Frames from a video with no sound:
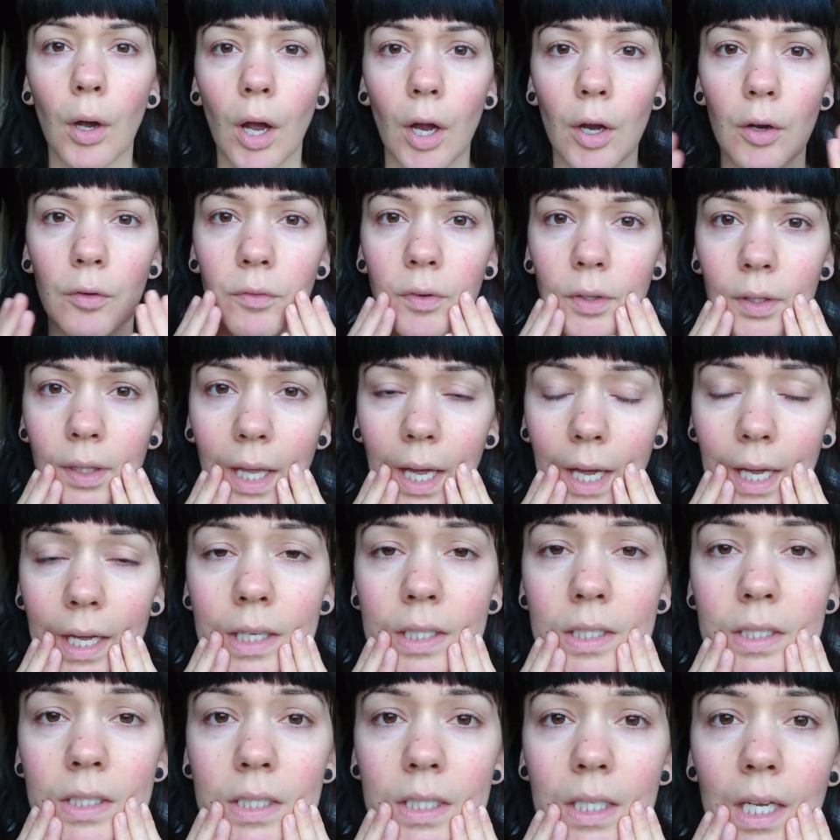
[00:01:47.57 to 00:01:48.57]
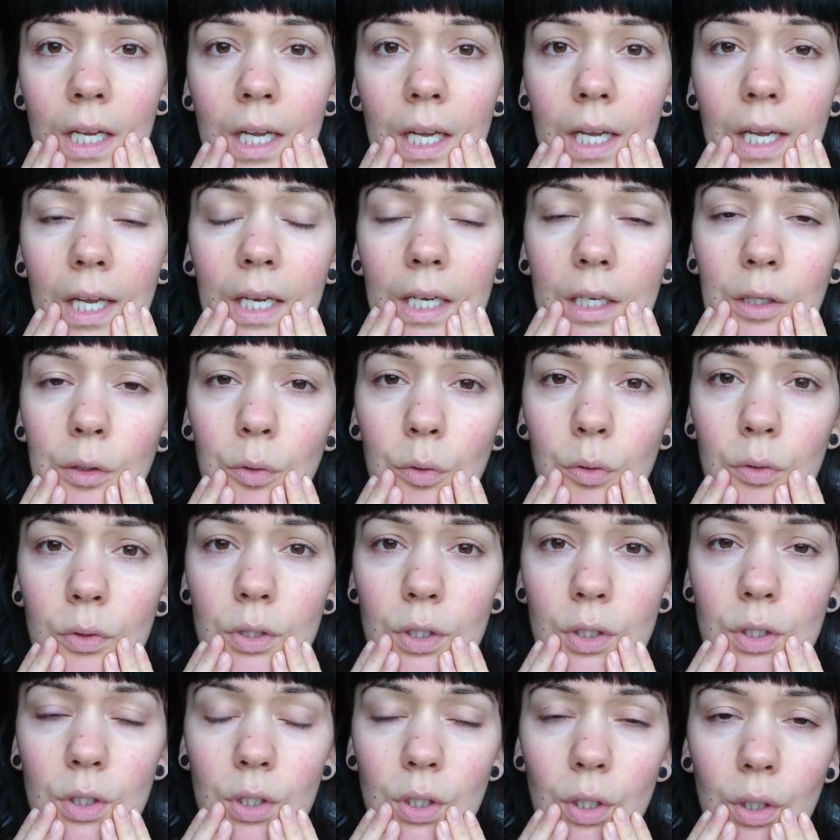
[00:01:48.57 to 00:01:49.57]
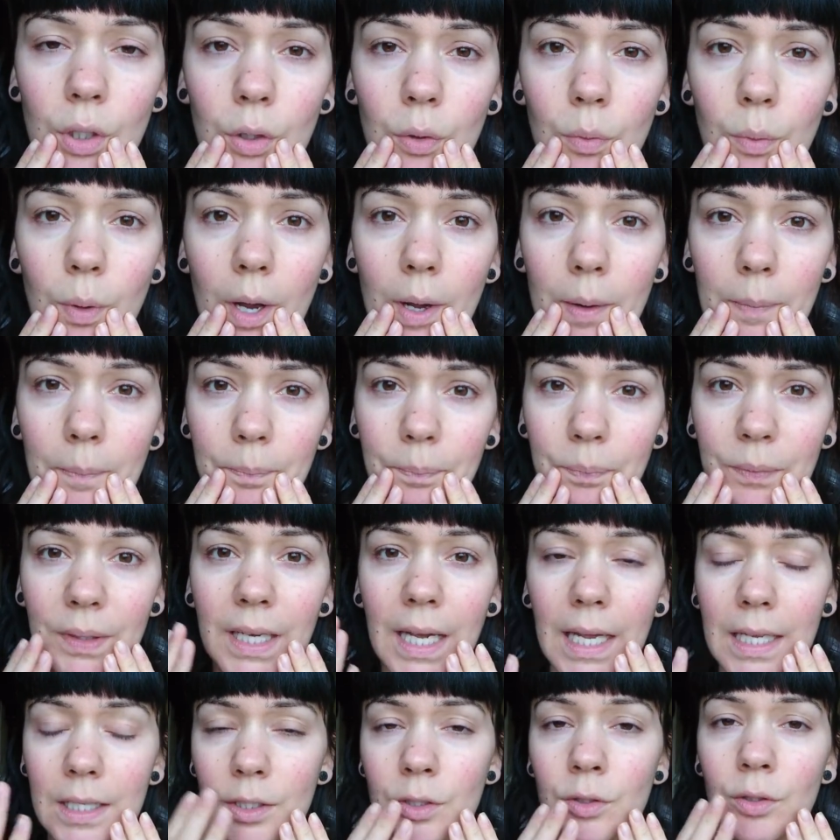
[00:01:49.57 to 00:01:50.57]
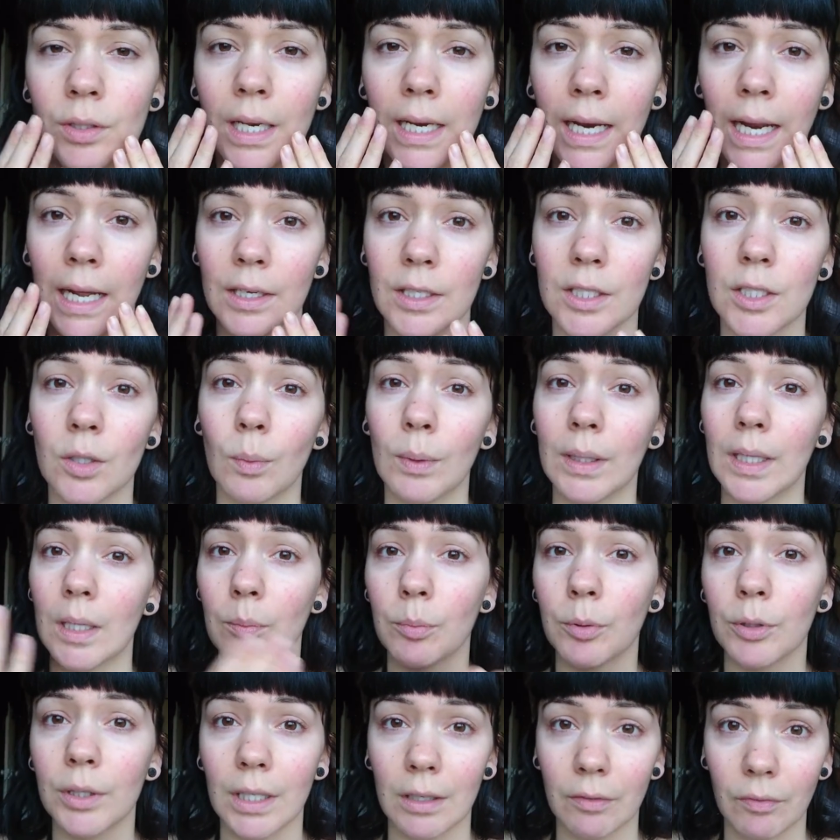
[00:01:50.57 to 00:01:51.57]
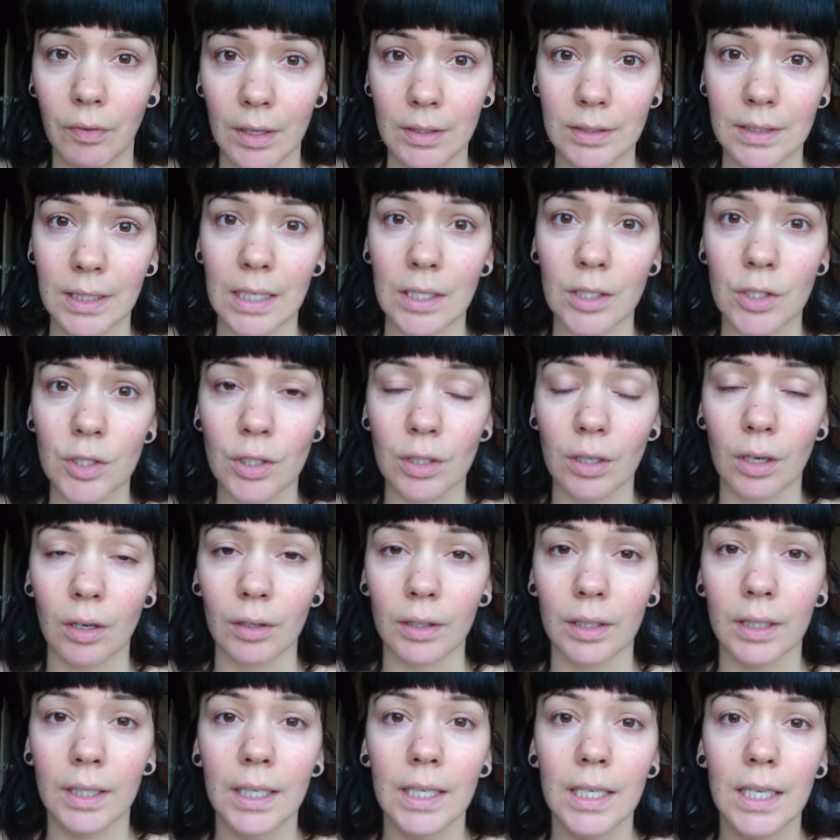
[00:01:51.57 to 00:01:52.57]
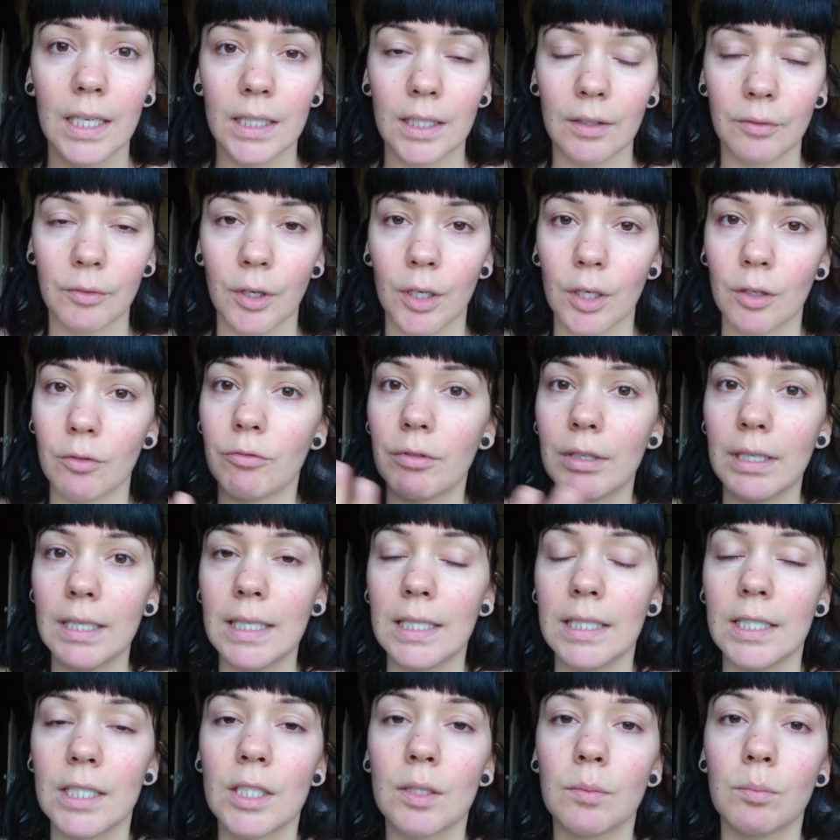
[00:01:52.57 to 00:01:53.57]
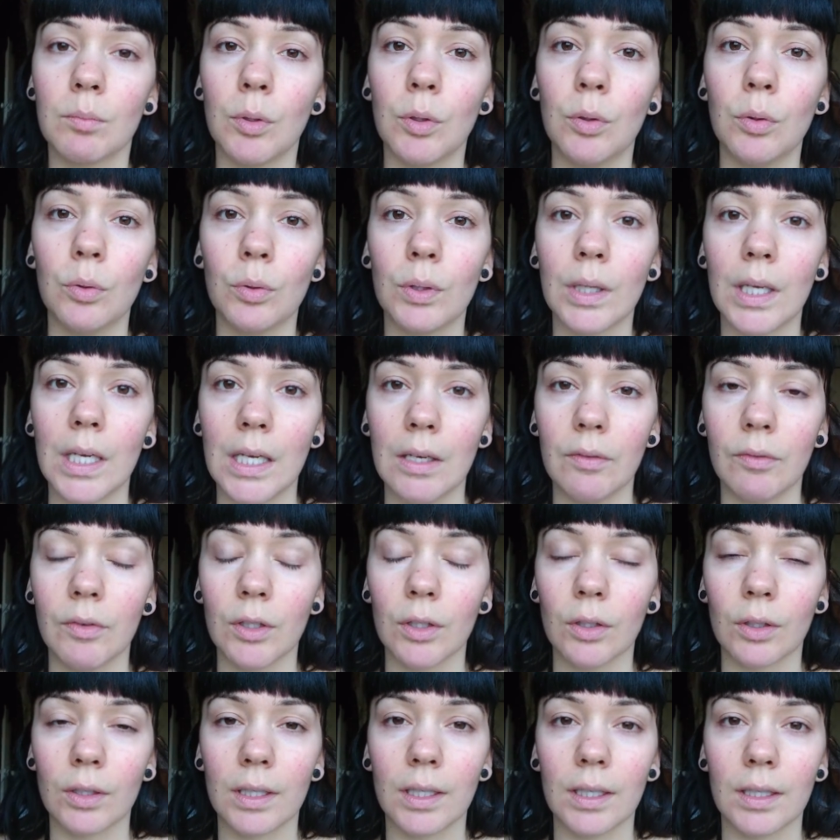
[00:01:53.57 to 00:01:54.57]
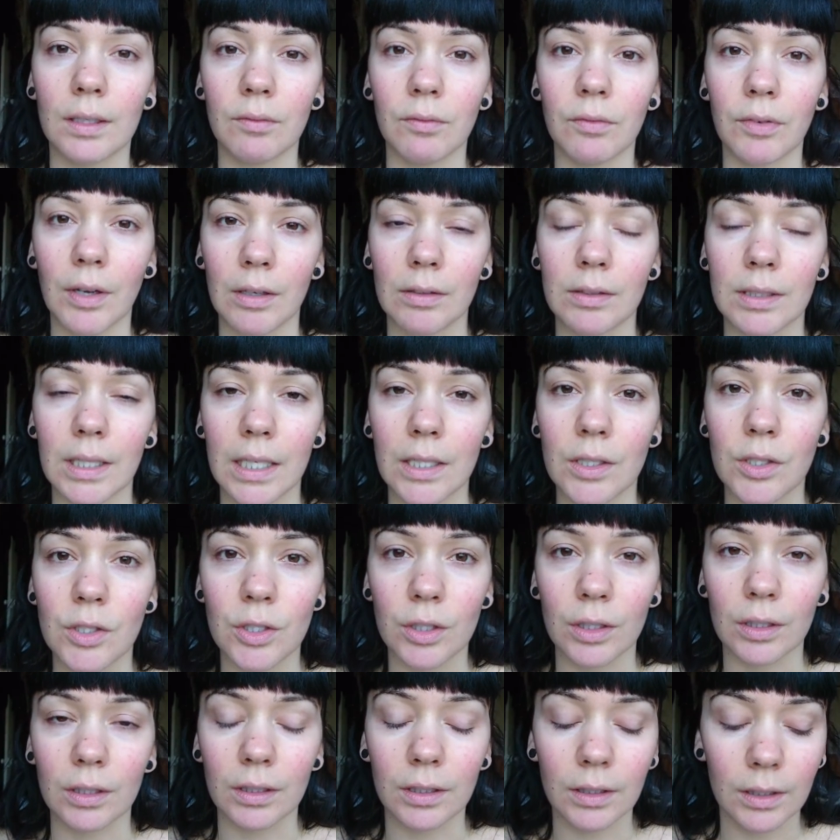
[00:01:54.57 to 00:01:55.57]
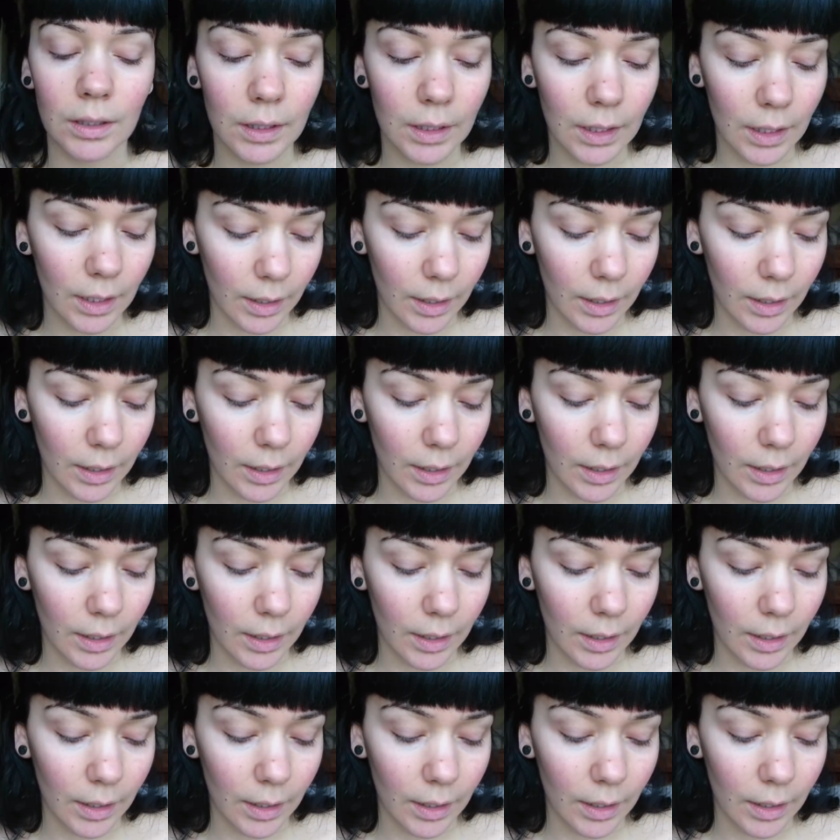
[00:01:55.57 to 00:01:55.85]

over that in order to cancel that out, so when they put their foundation on, they've got a really smooth, even looking foundation.